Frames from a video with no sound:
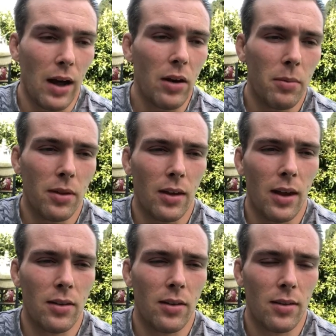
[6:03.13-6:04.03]
now to be the
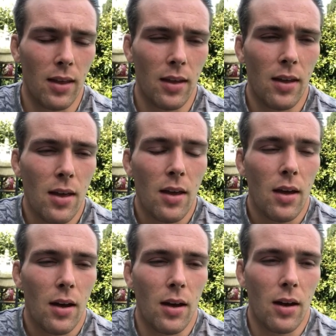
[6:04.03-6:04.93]
case is that
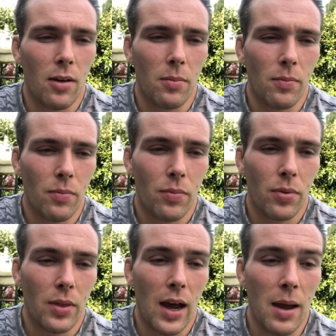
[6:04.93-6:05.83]
the
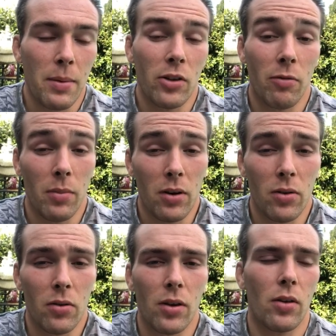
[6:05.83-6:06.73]
high amounts of
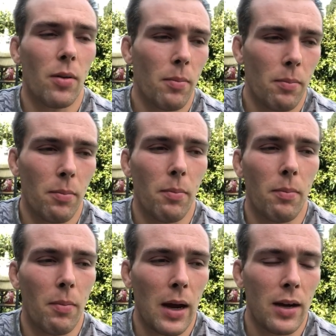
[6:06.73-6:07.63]
minerals like
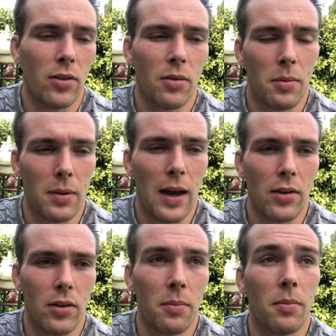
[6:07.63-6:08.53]
magnesium and
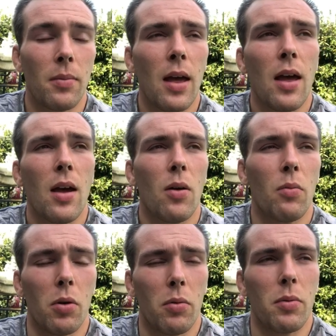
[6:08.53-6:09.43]
potassium
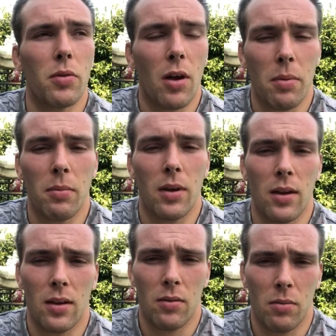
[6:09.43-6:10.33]
were what was helping
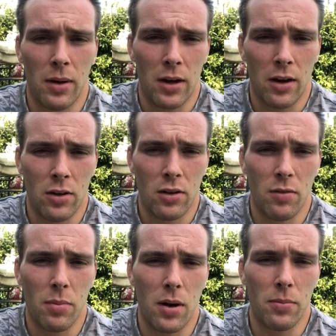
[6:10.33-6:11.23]
me with my
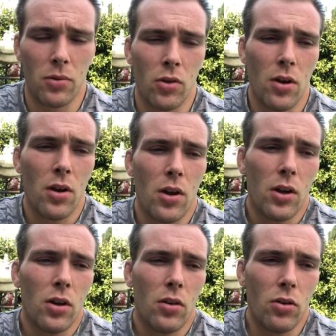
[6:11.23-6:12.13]
digestive problems.
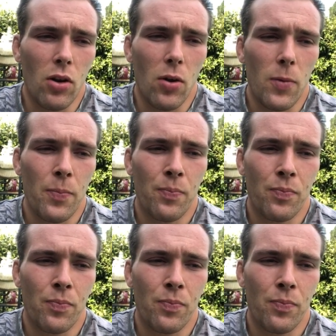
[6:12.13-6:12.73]
So,